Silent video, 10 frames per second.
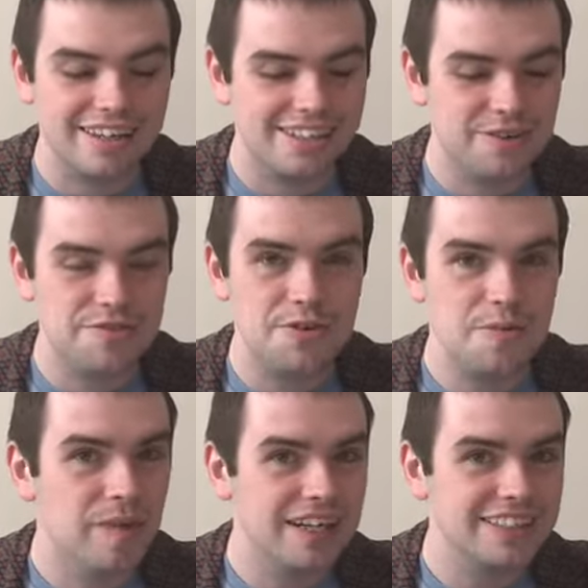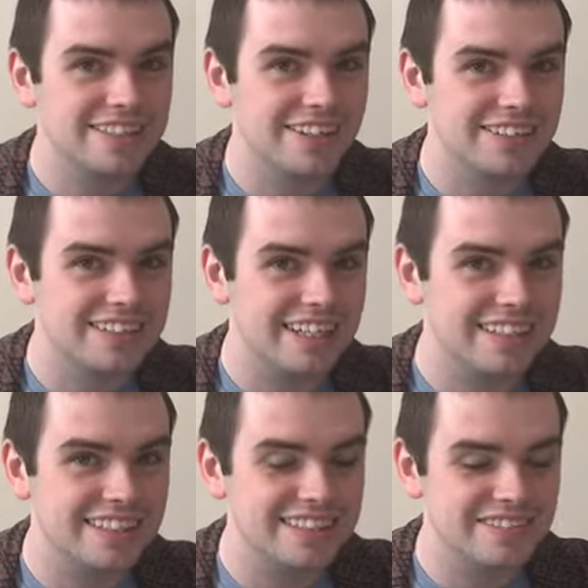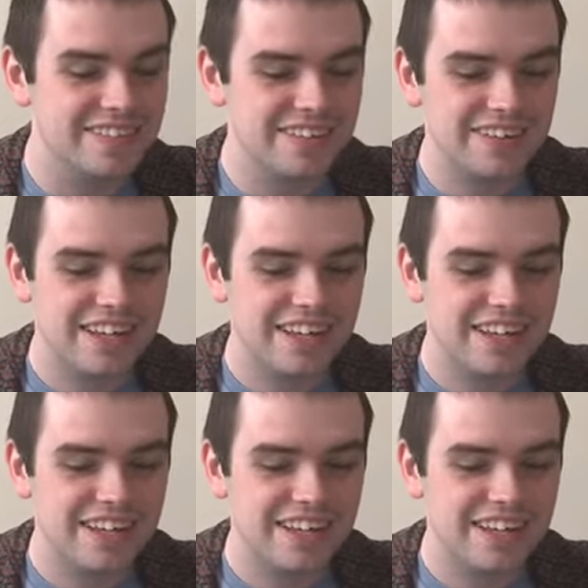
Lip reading: with Ewan McIntosh in an interview.